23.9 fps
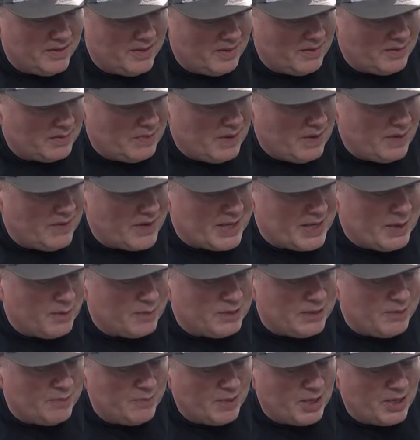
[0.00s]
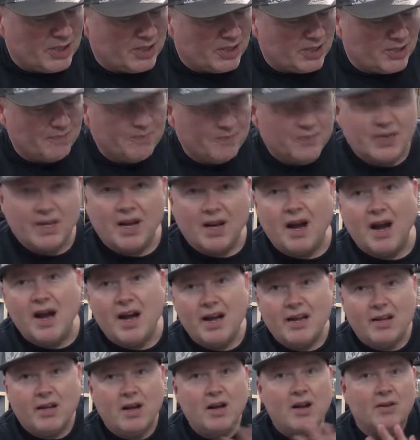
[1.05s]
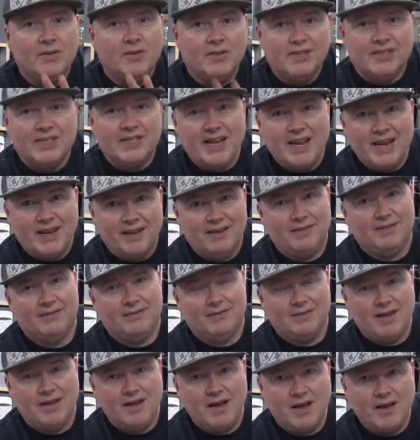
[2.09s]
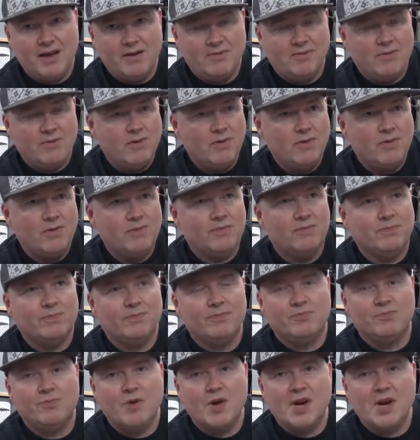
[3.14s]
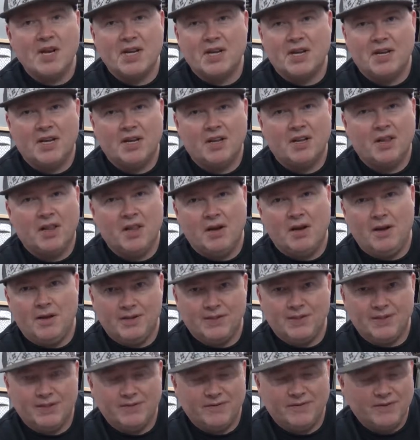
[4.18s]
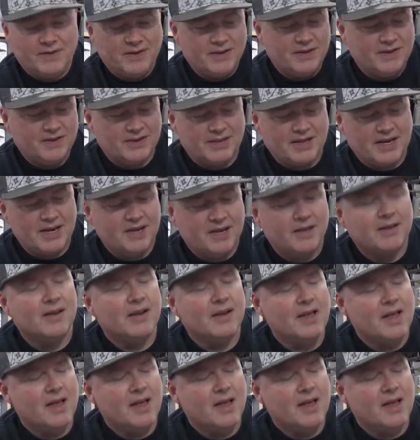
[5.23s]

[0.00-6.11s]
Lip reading: It's a bit of a guilty pleasure. I can't sing. I will break glass if I sing.